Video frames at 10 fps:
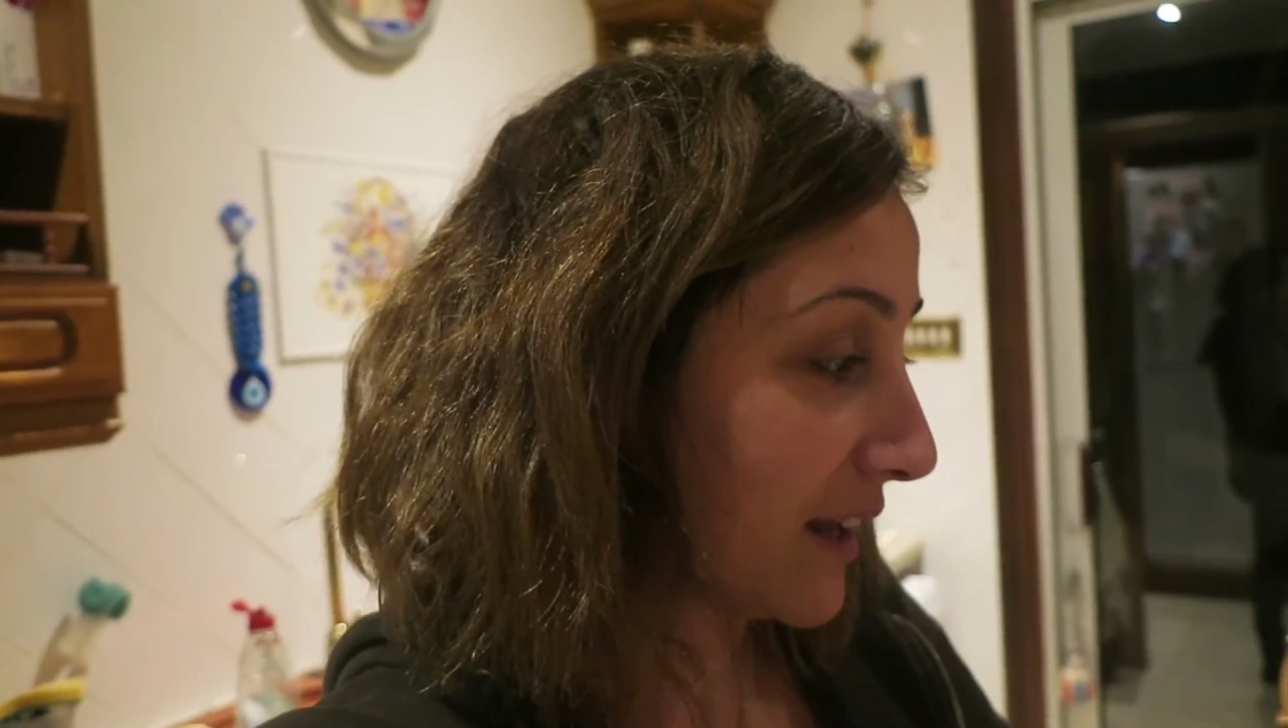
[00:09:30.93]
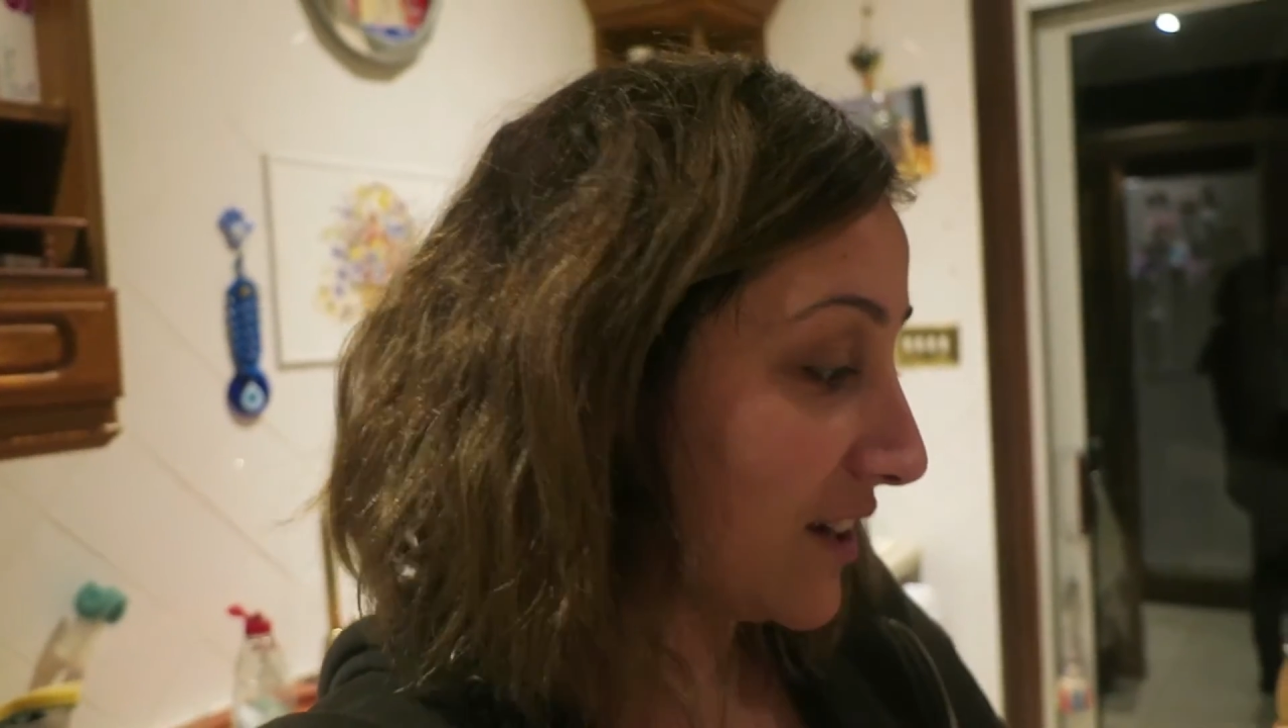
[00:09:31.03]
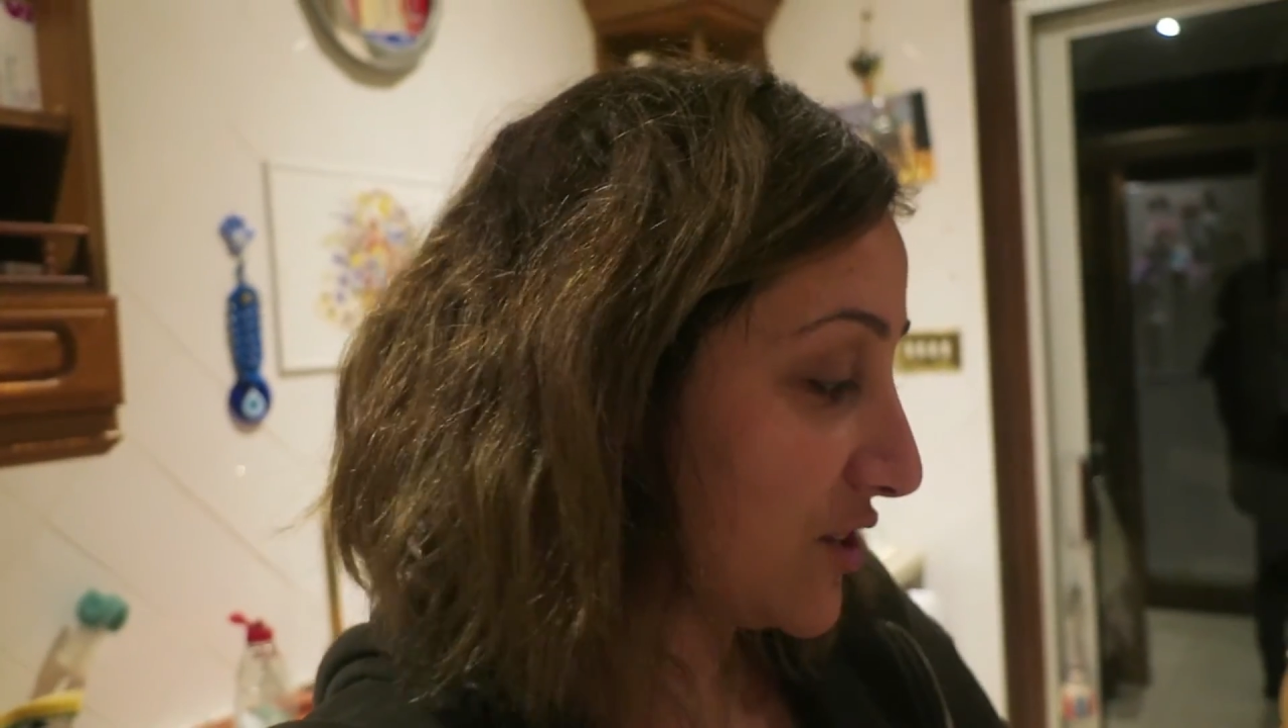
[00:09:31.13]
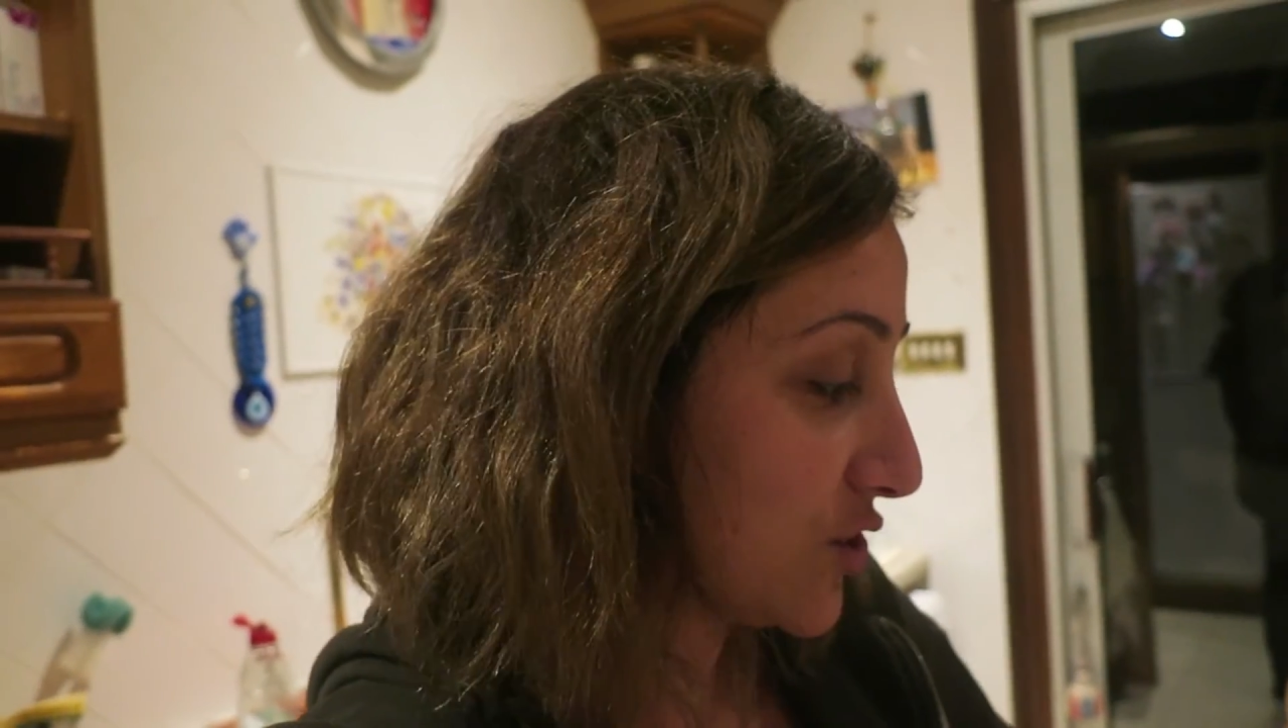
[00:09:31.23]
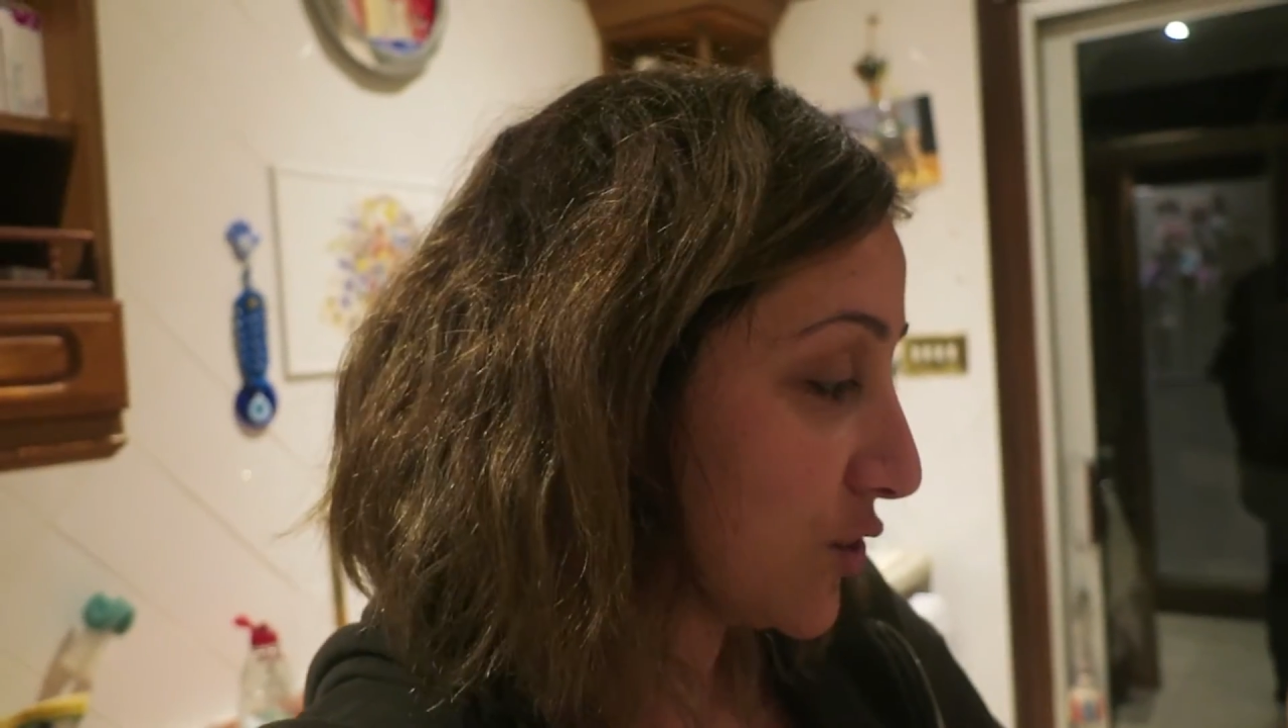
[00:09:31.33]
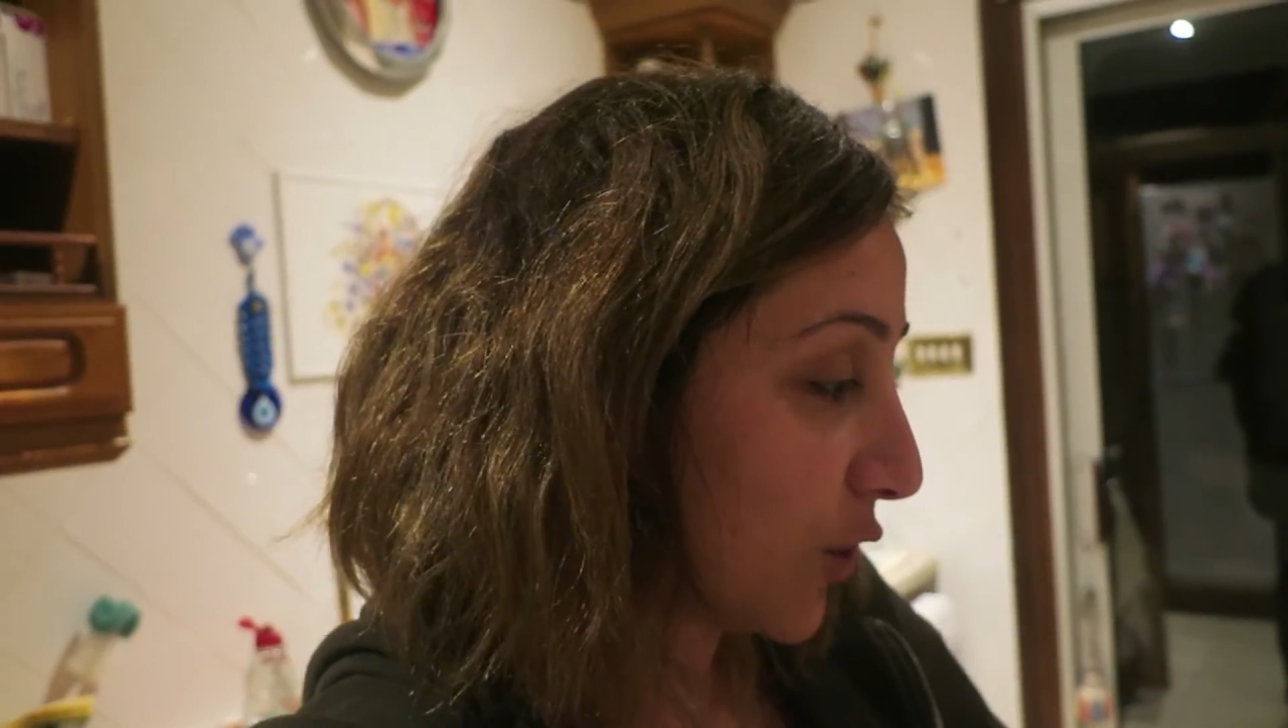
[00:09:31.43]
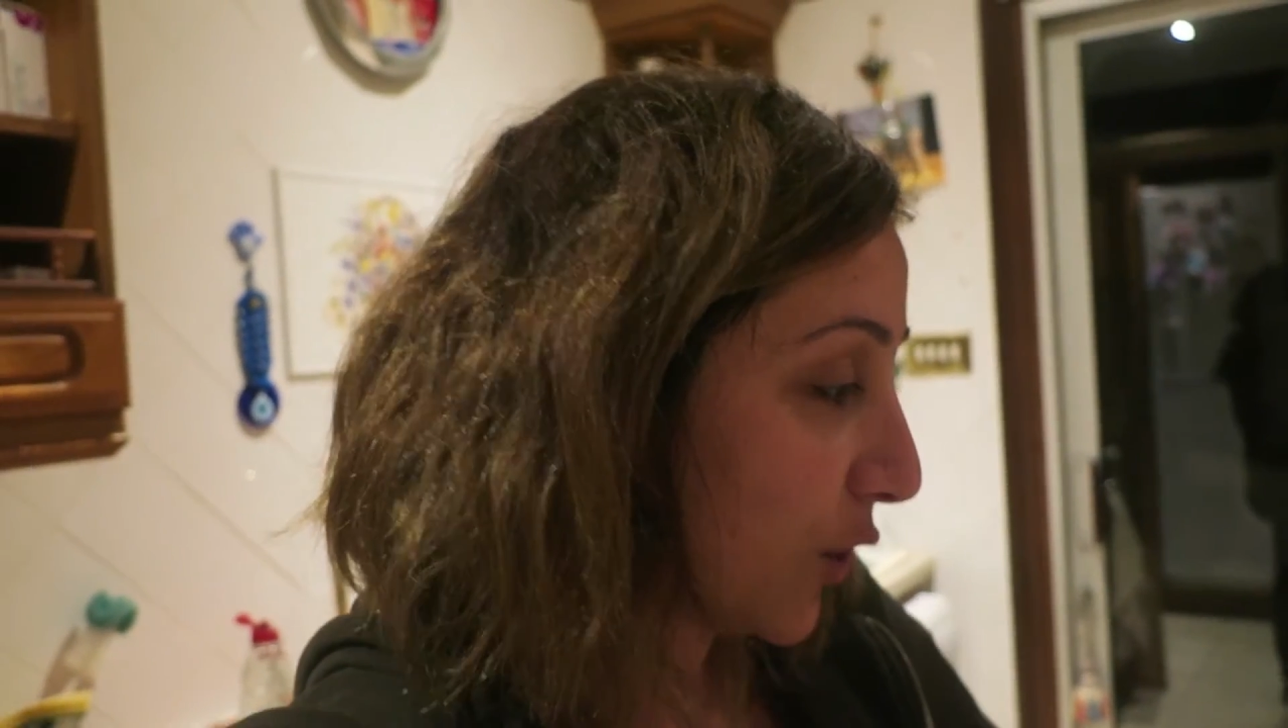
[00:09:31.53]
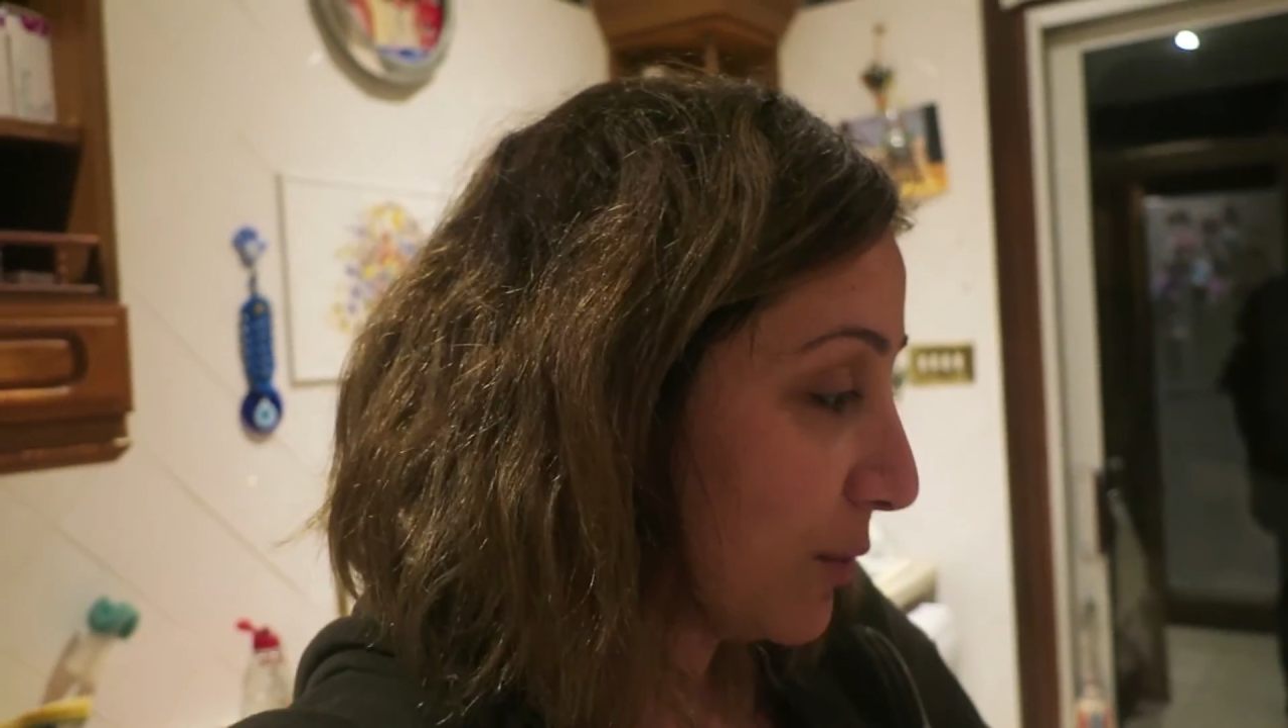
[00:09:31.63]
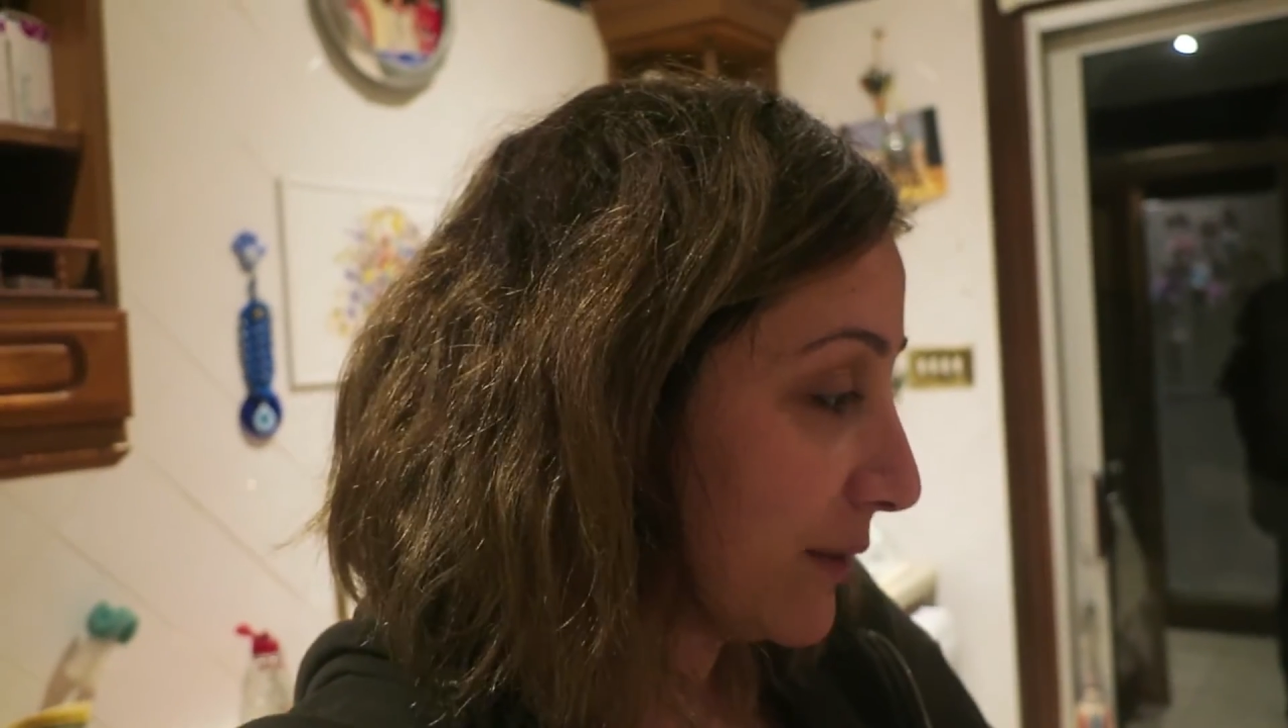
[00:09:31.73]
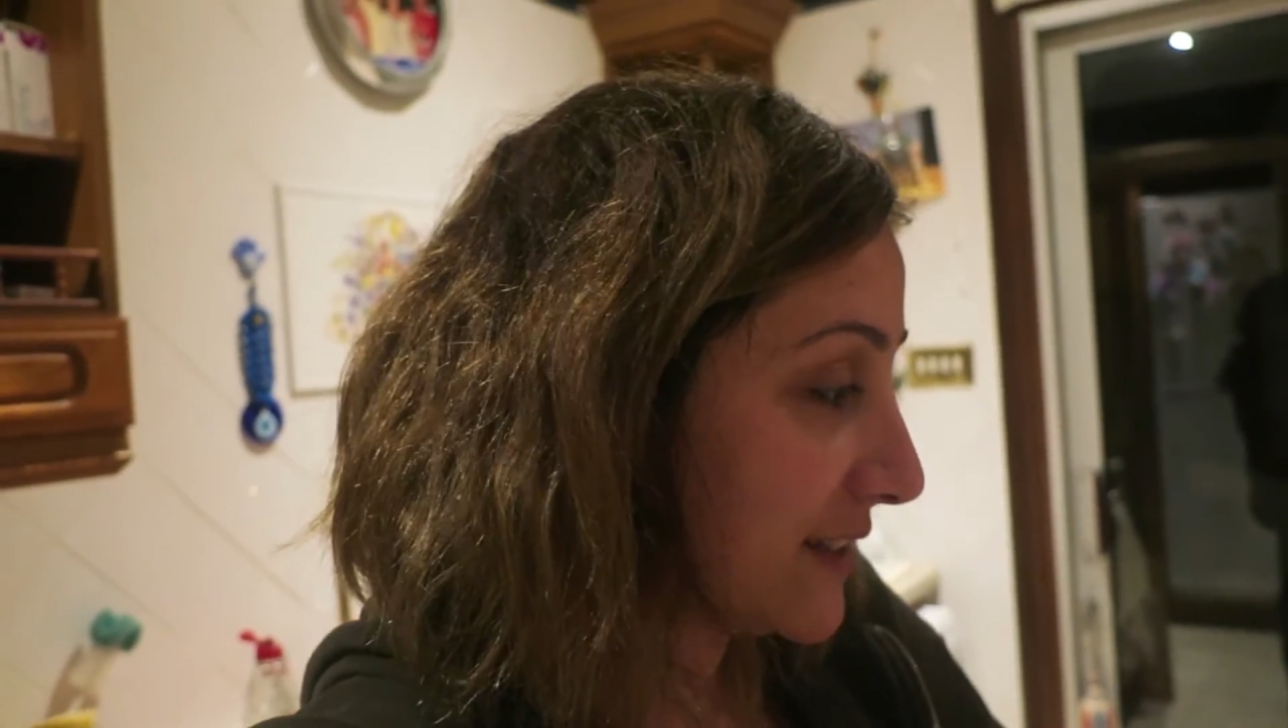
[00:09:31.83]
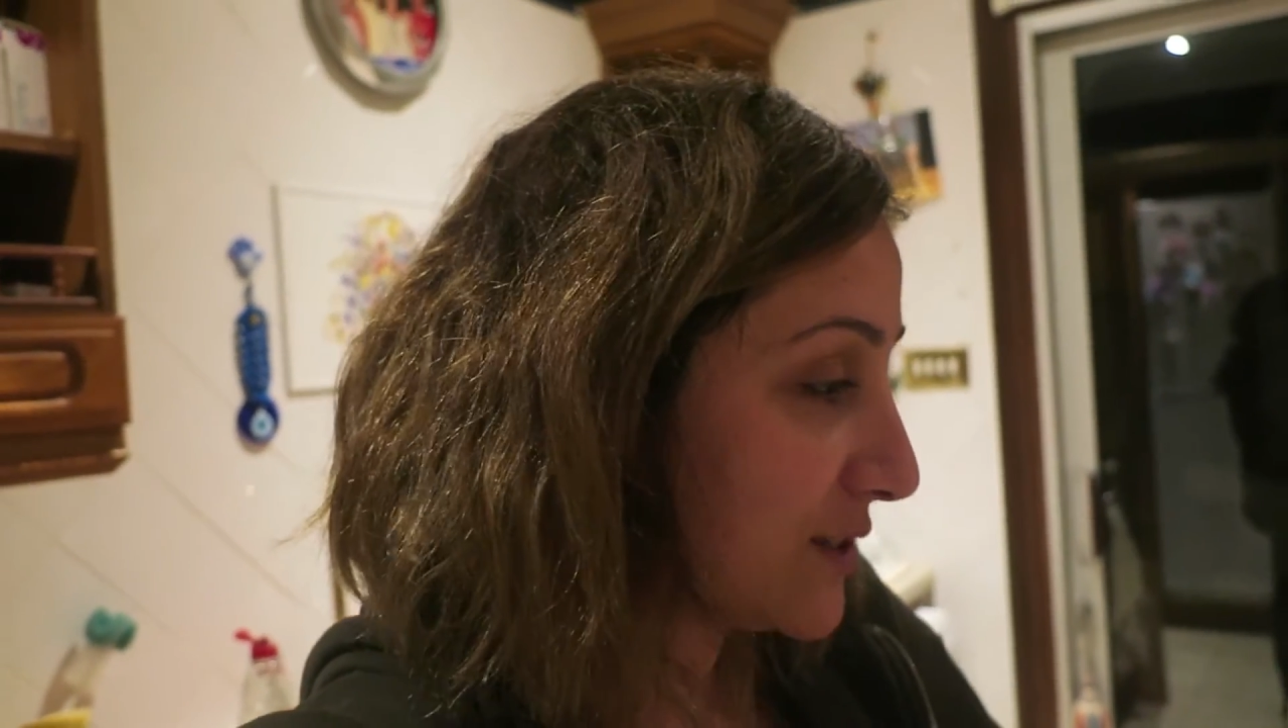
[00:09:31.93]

Like, I just got home and